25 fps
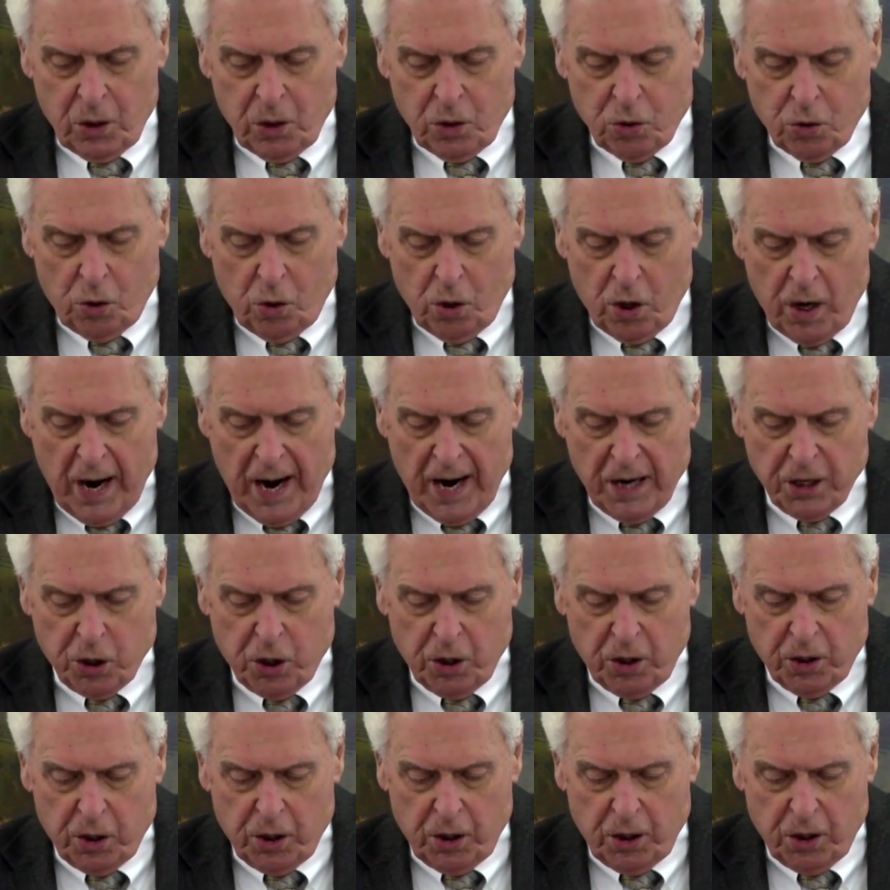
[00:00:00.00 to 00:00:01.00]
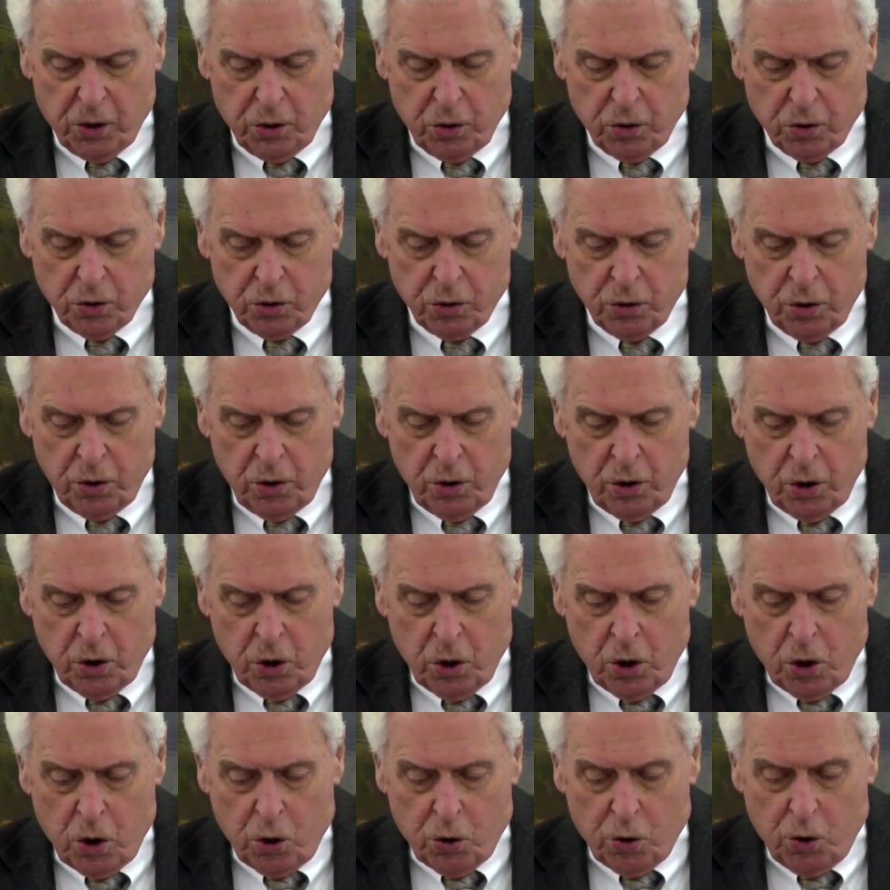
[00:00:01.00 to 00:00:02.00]
So God continues,
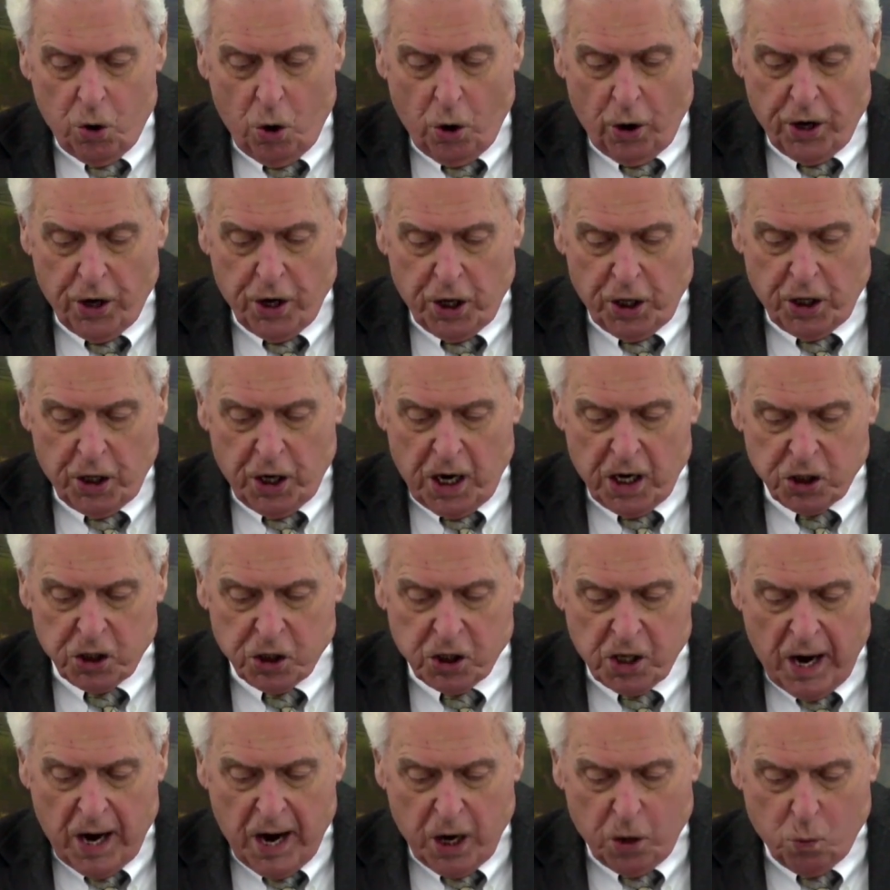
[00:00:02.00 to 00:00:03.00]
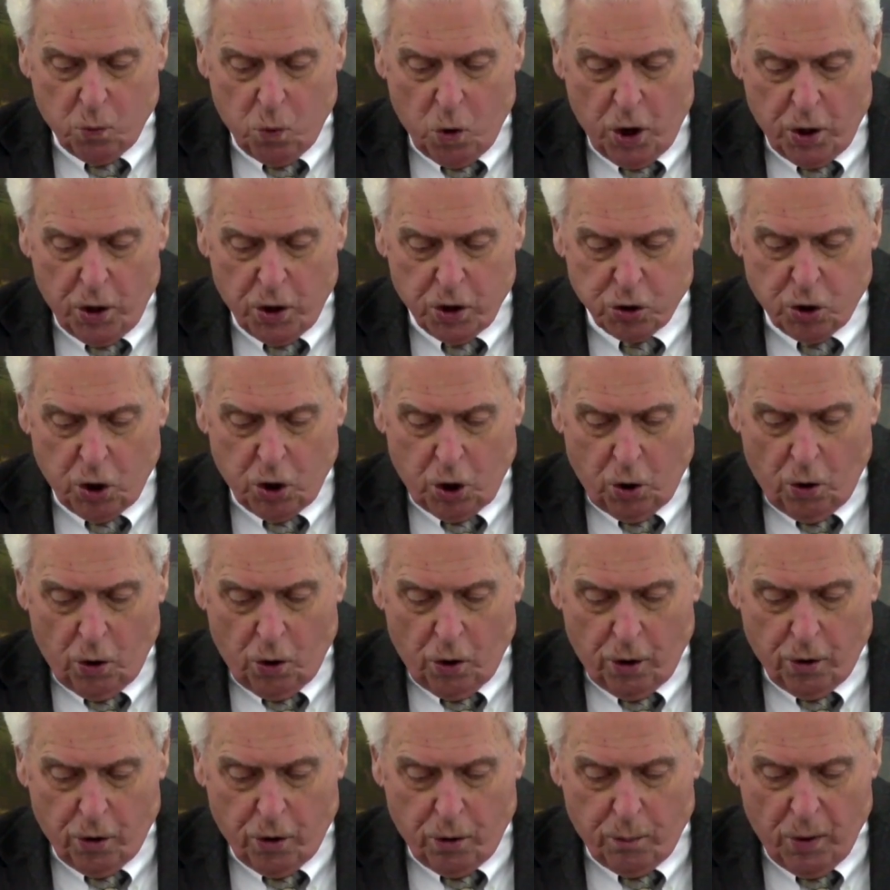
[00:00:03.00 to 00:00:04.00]
nor did they say, where is the
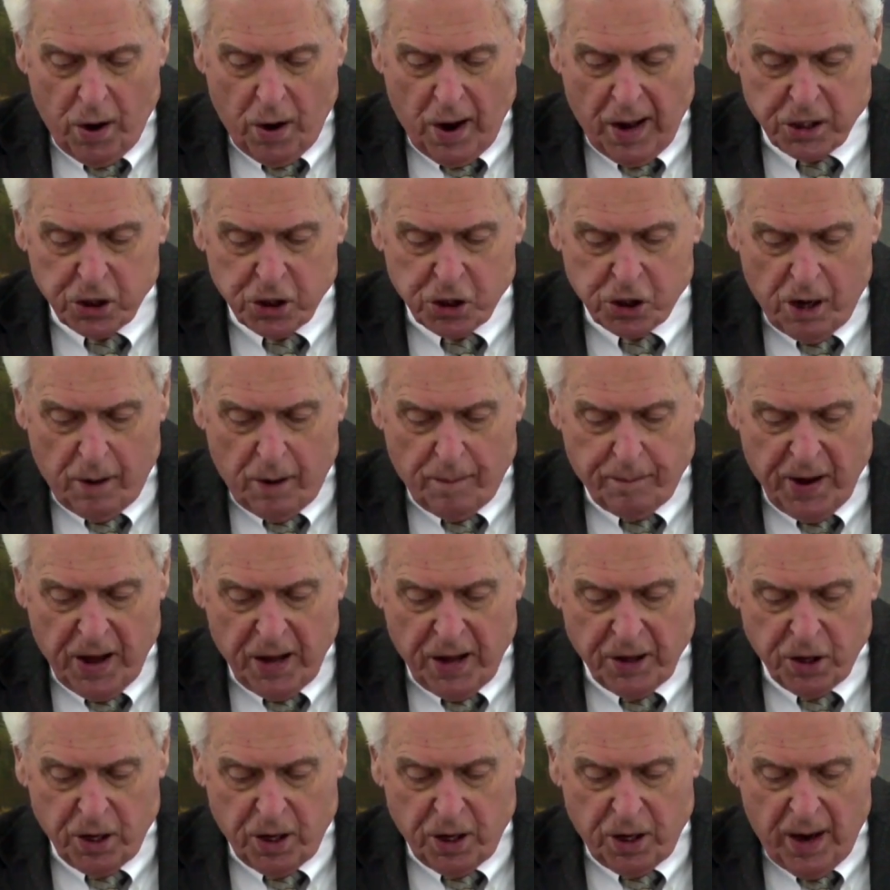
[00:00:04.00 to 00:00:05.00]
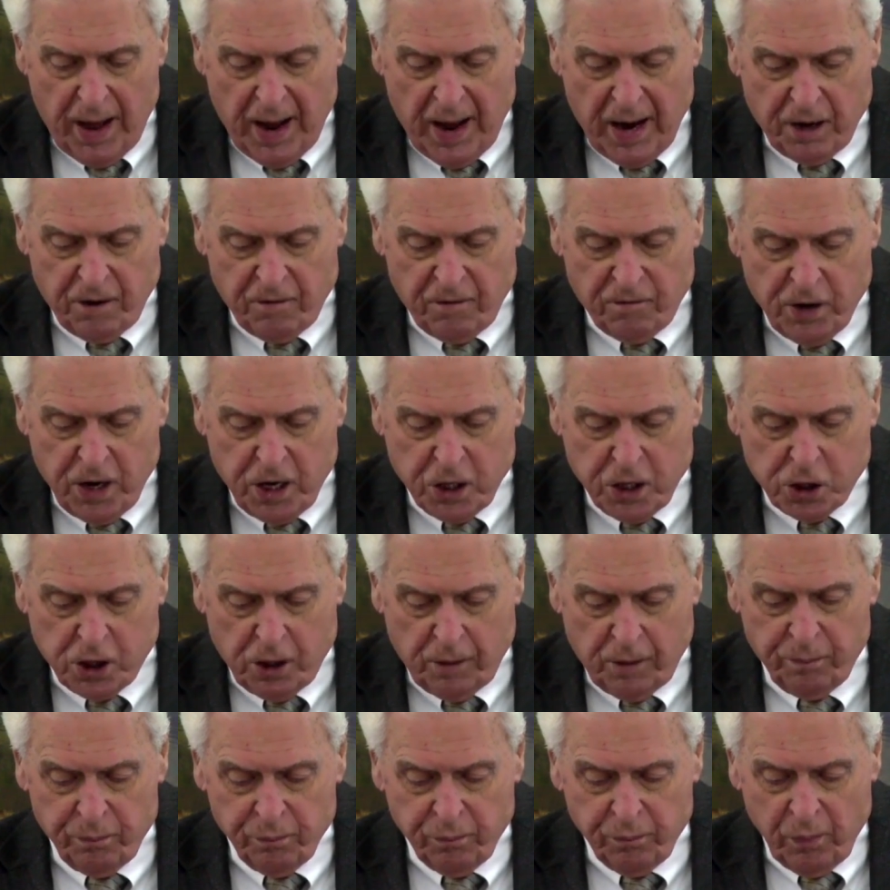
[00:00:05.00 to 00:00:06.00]
Lord who brought us up out of the land of
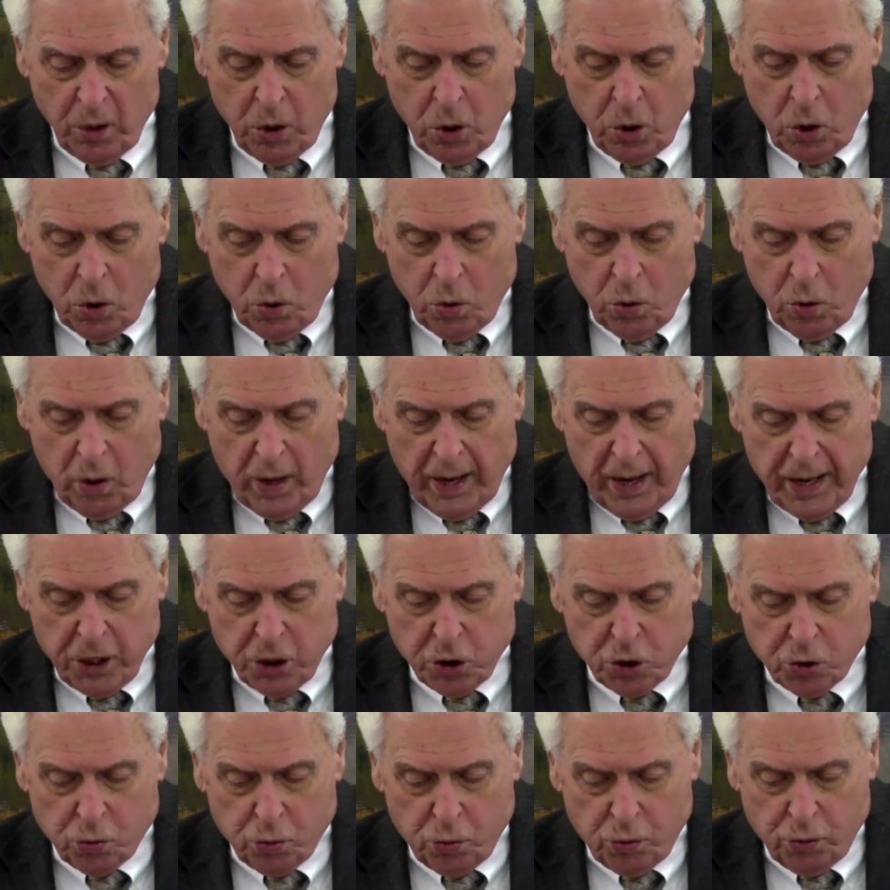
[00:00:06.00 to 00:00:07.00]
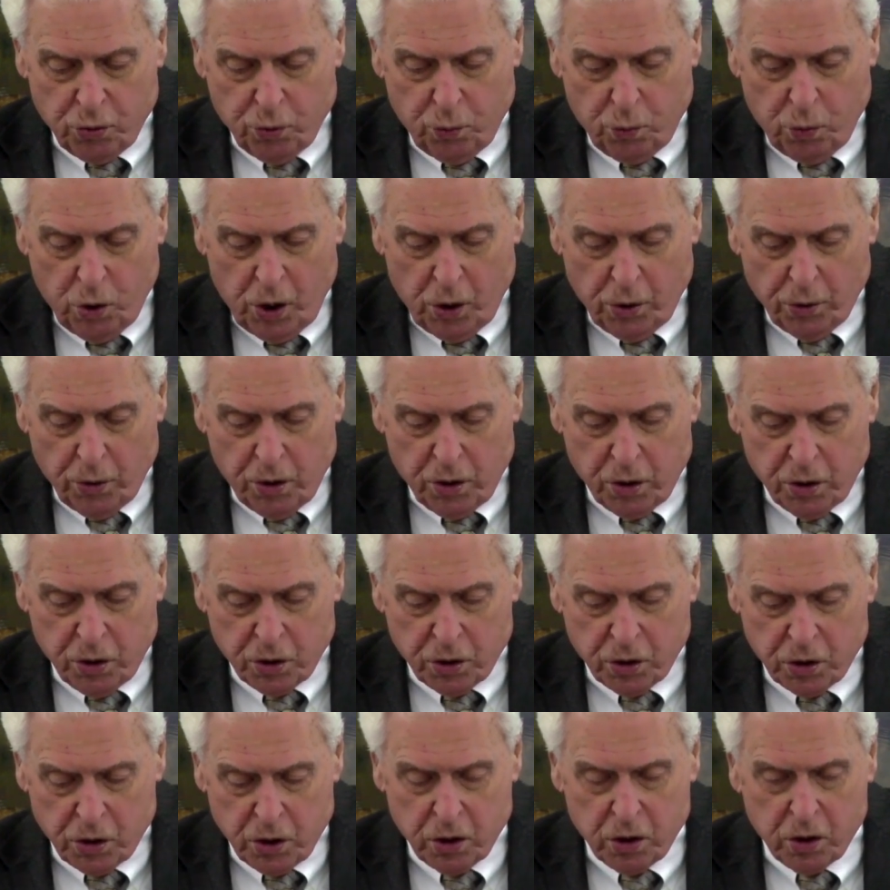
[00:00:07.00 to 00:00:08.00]
Egypt, who led us through the
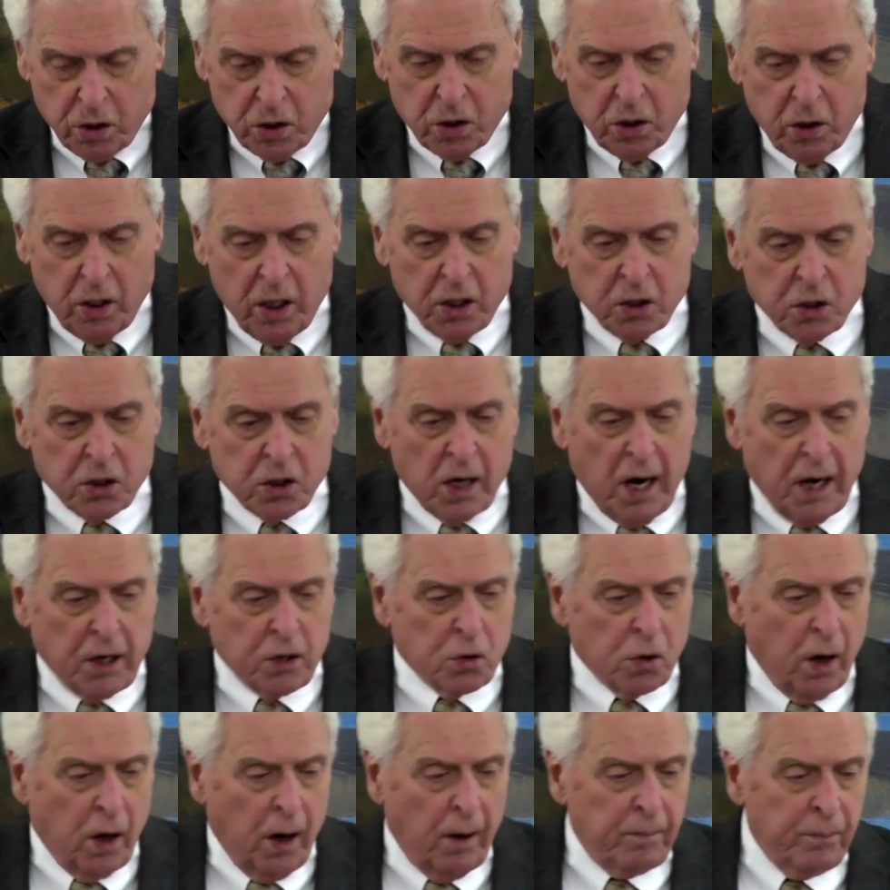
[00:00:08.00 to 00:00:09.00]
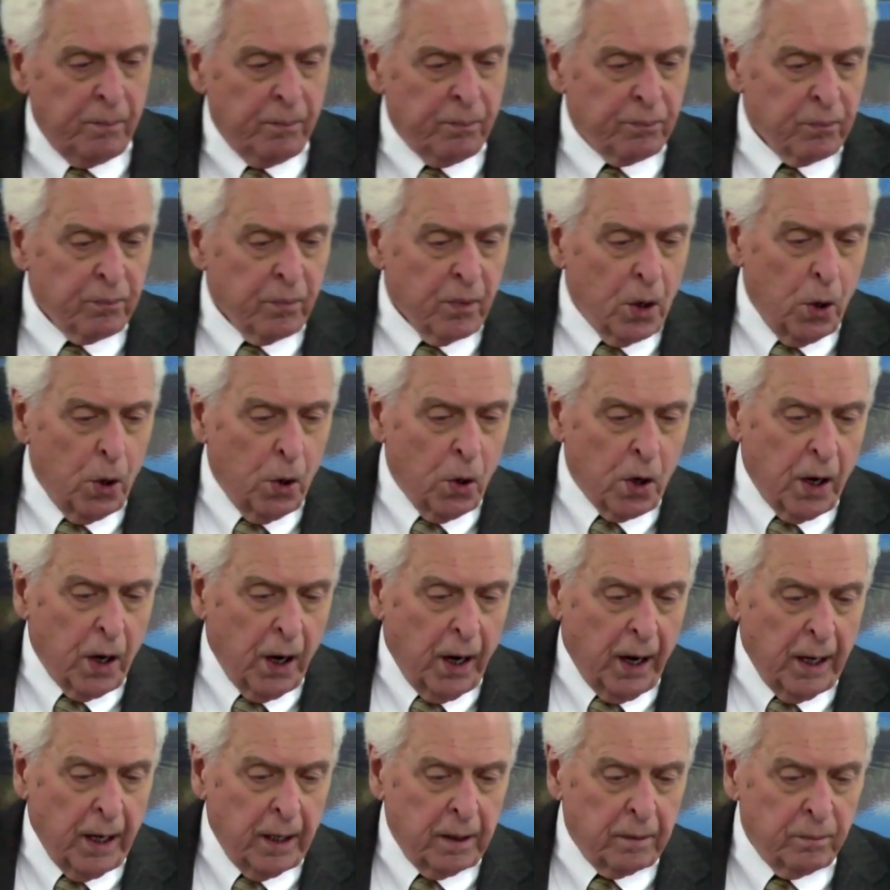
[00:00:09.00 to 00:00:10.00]
wilderness, etc.
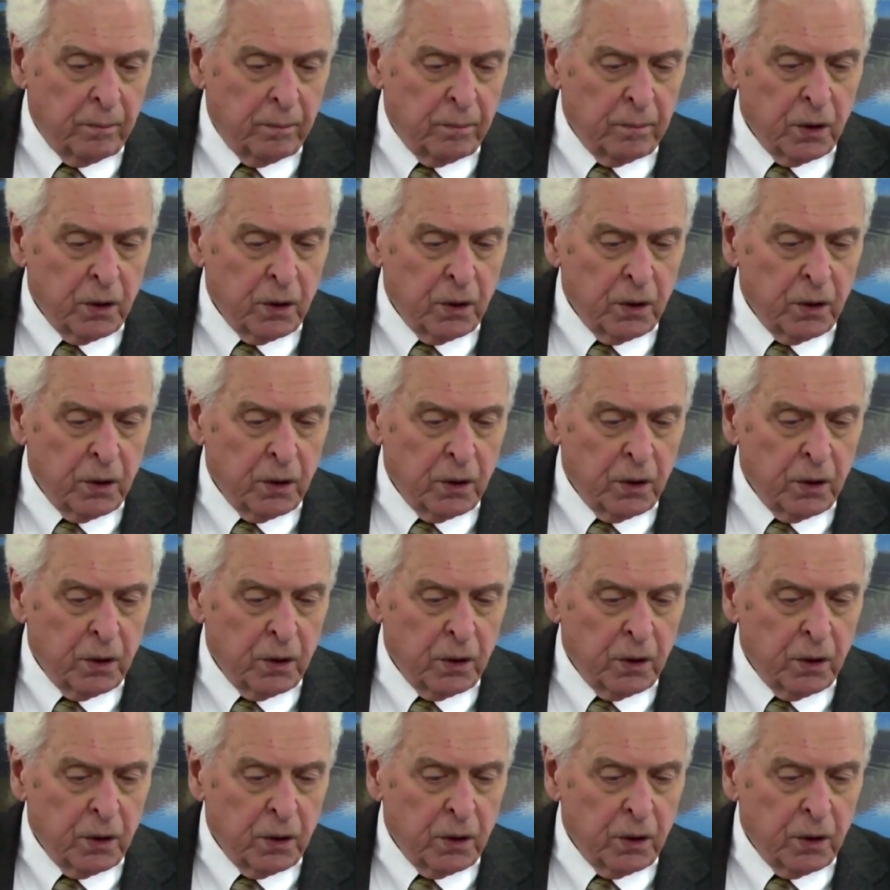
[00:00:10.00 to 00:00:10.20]
Okay?